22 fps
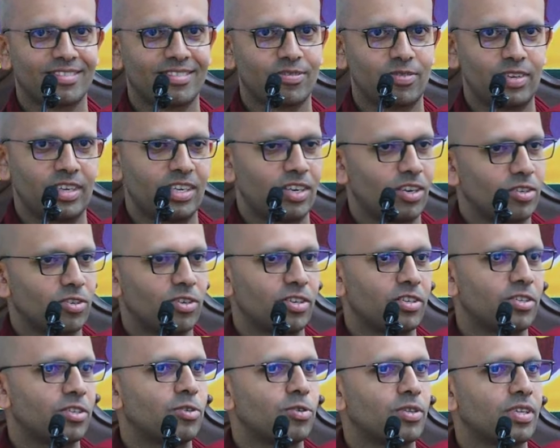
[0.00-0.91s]
We are not
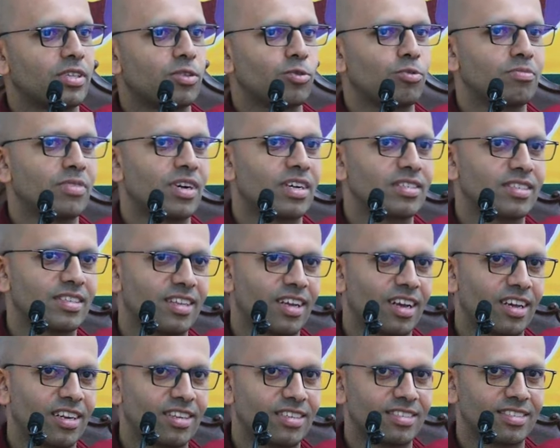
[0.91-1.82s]
going to do the Tumma
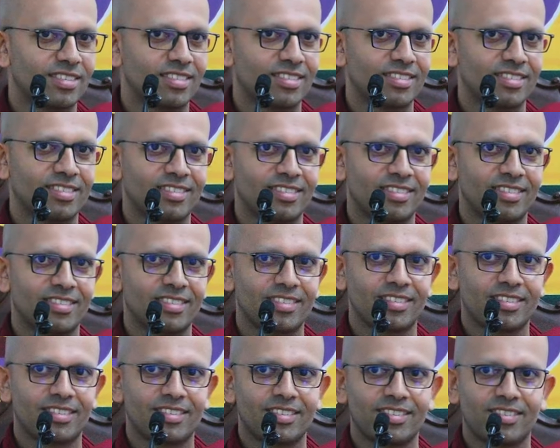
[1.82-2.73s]
Sadhana.
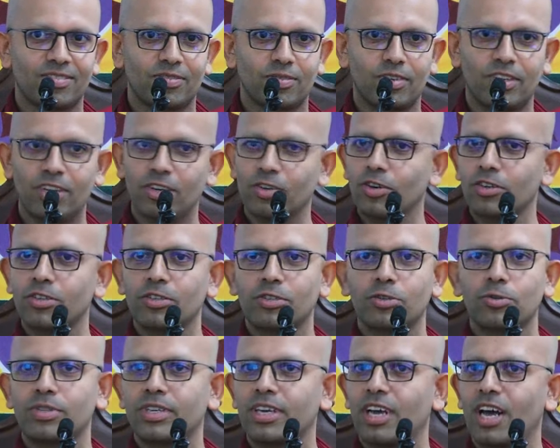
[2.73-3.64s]
We are not going to
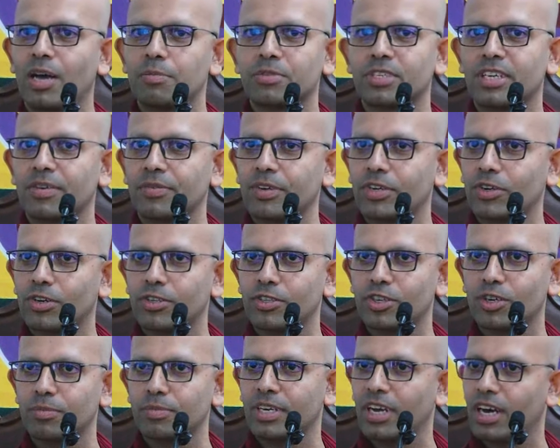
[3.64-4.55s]
do the alms giving on
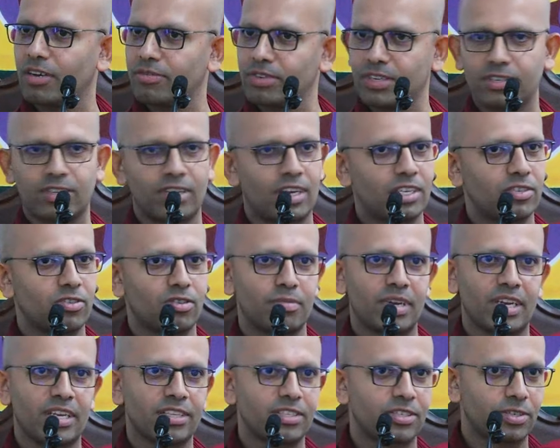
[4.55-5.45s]
your behalf and transfer
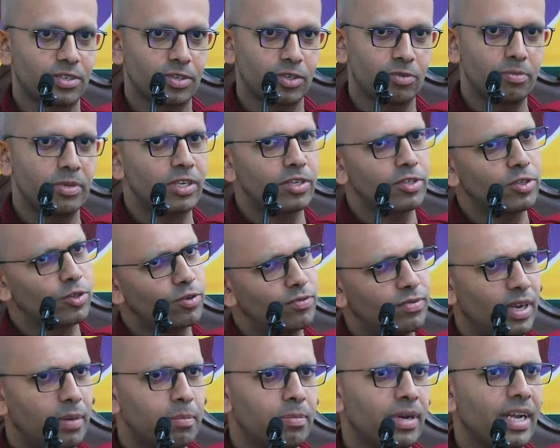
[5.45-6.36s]
merits to you because
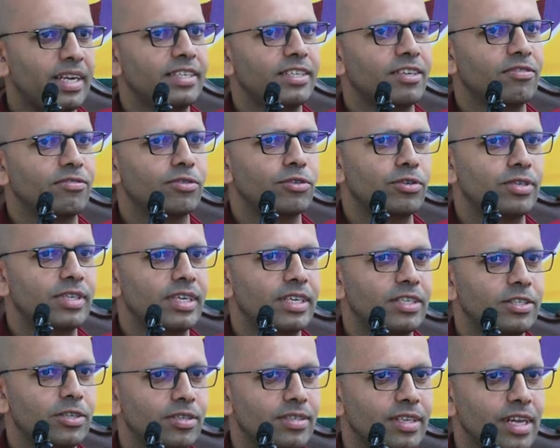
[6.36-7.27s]
you've done plenty of good
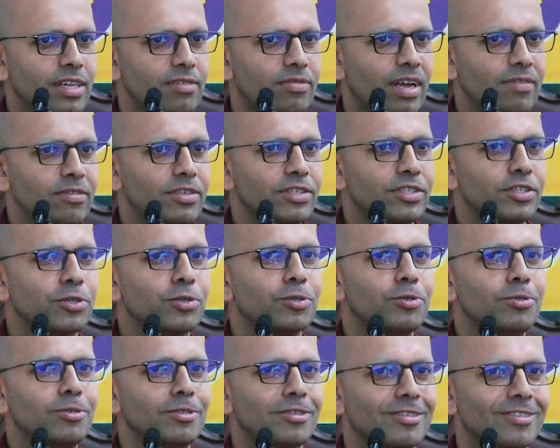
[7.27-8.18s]
deeds yourself, haven't you?
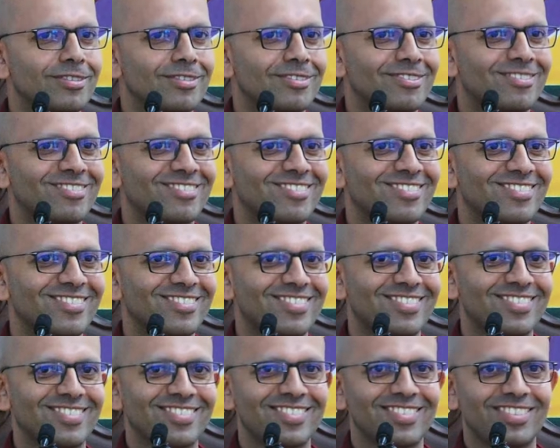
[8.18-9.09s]

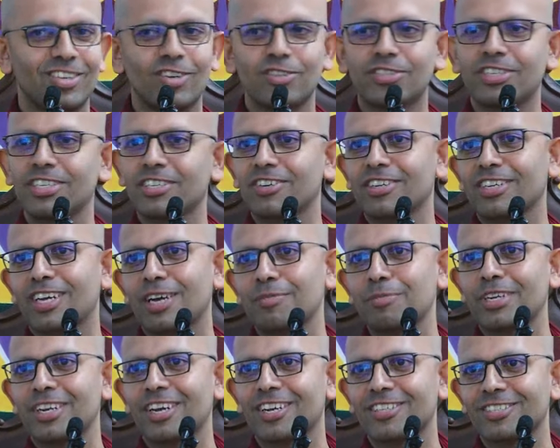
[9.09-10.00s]
Your children
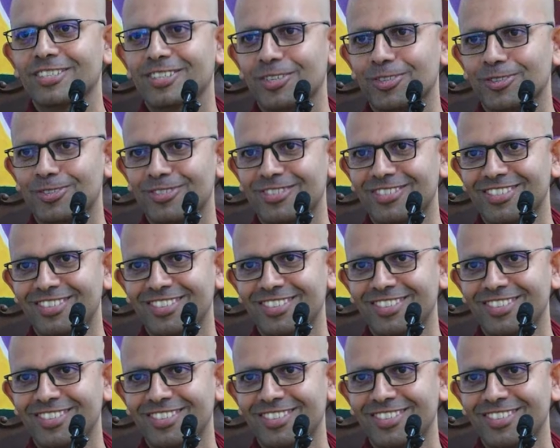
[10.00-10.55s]
come and ask you.